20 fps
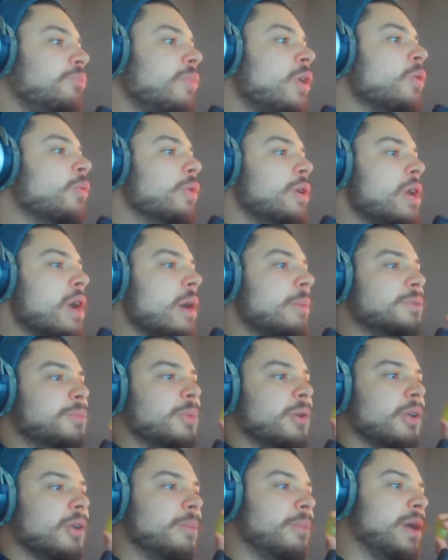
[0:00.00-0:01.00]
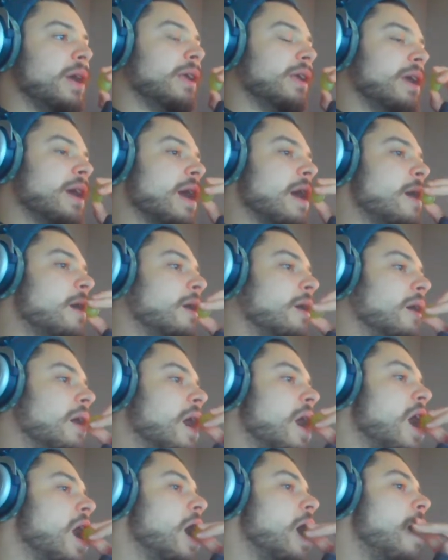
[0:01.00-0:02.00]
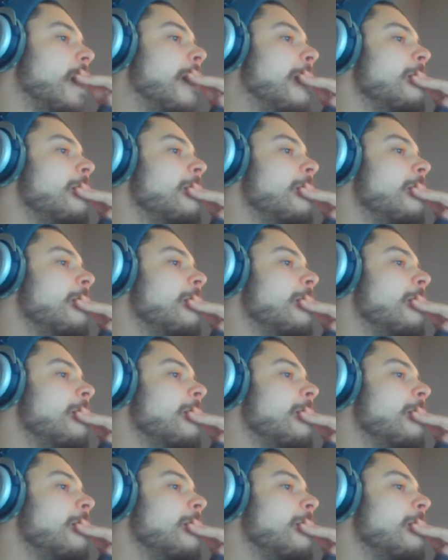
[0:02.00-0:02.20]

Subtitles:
Re-ups, build a band. Yeah. I'd